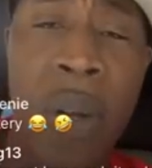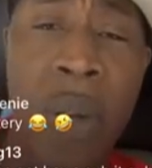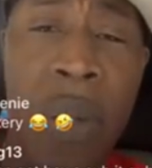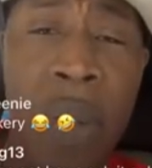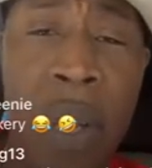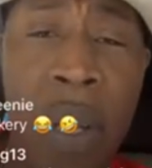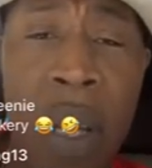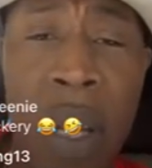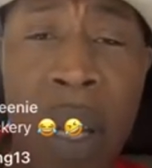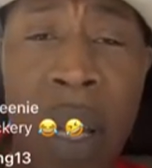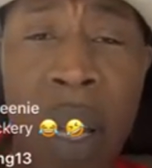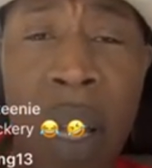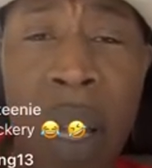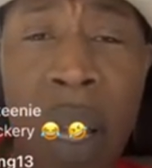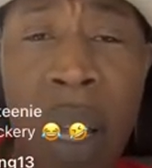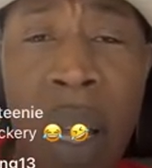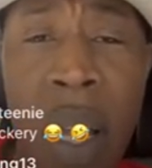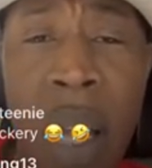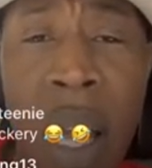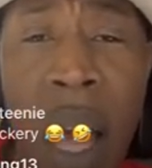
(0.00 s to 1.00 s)
you know.
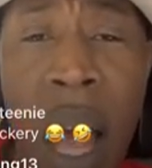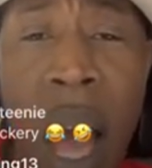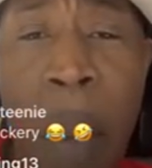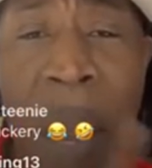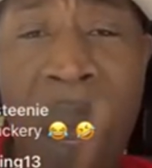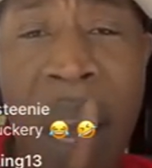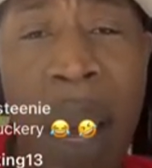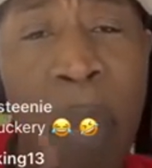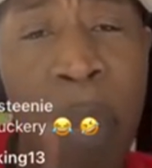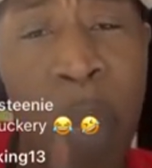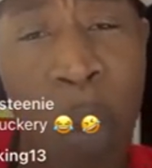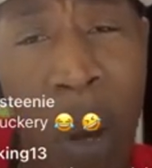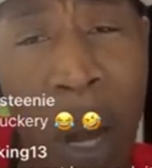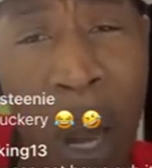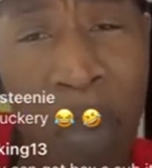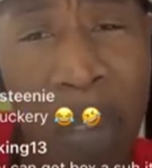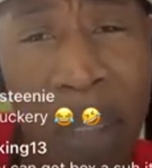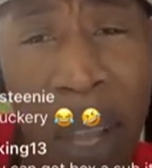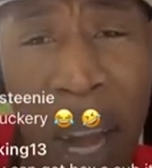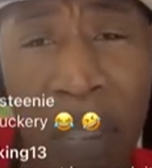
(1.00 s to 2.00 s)
And make them know
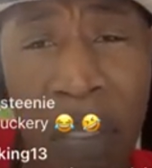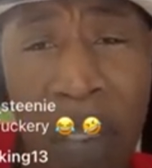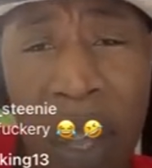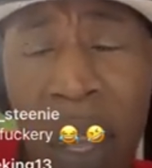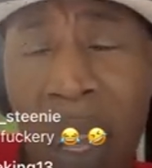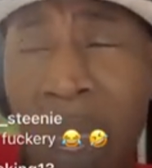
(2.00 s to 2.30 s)
themselves.